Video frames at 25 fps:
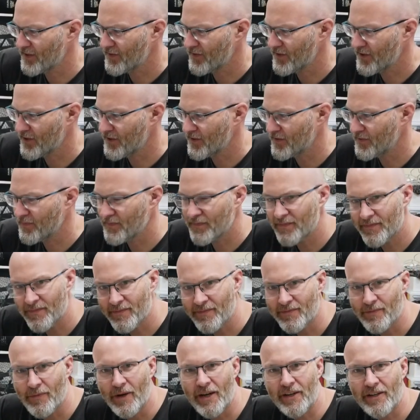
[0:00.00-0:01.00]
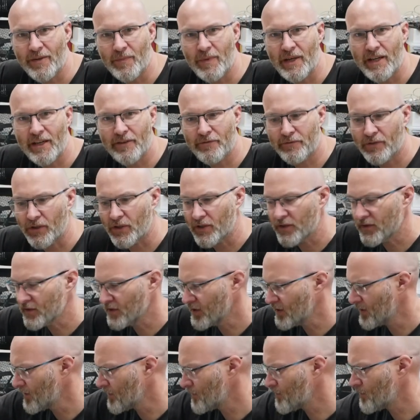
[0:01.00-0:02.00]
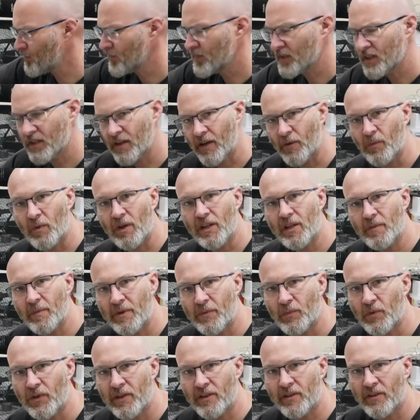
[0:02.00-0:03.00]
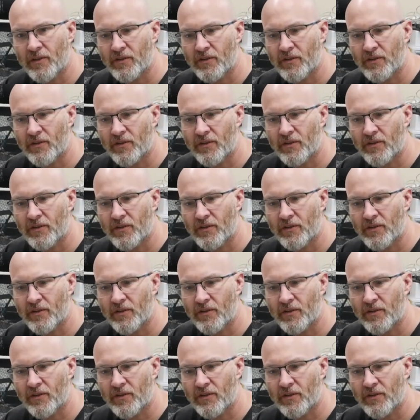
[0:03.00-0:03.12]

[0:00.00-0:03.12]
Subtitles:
no random airflow. And while I've been working